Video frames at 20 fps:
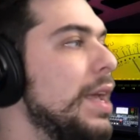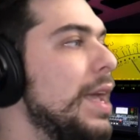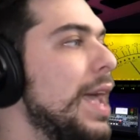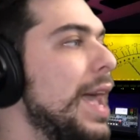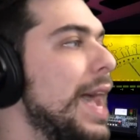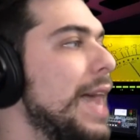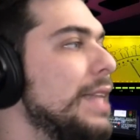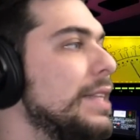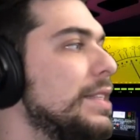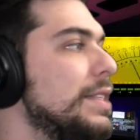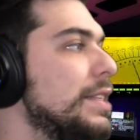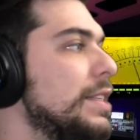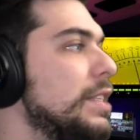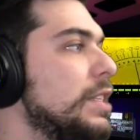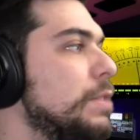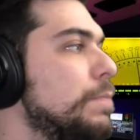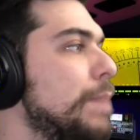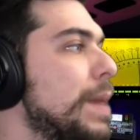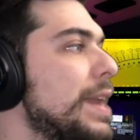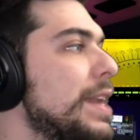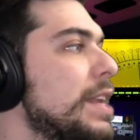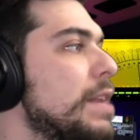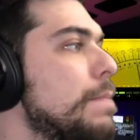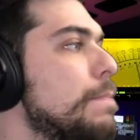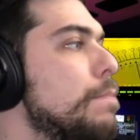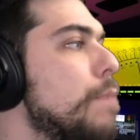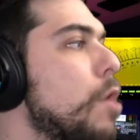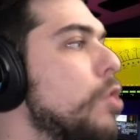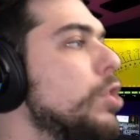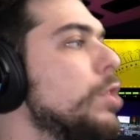had suspended
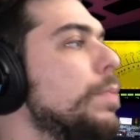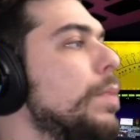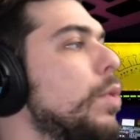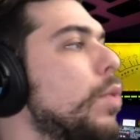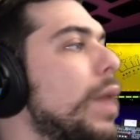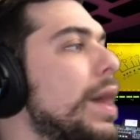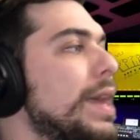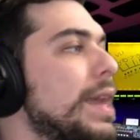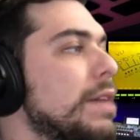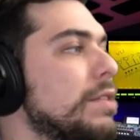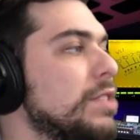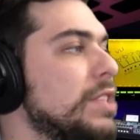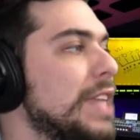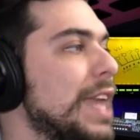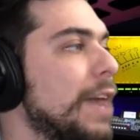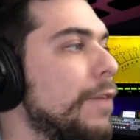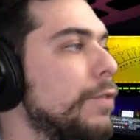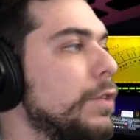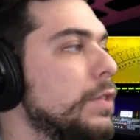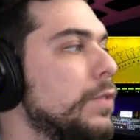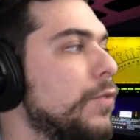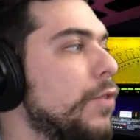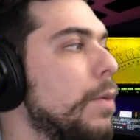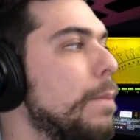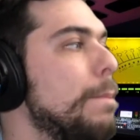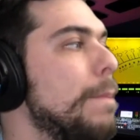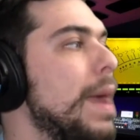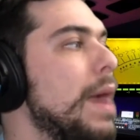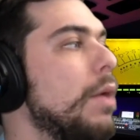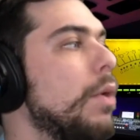multiple White House staffers for
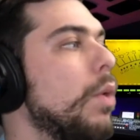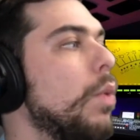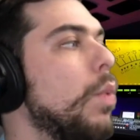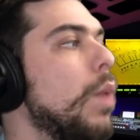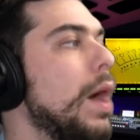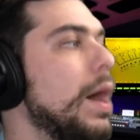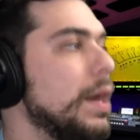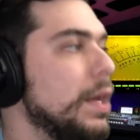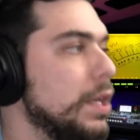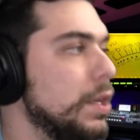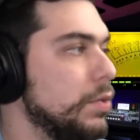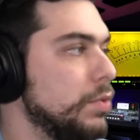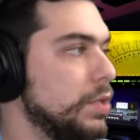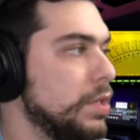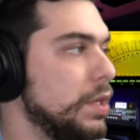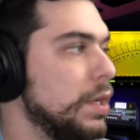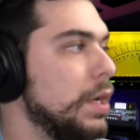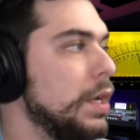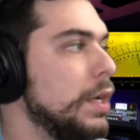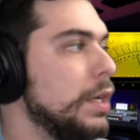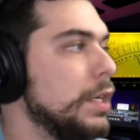marijuana use,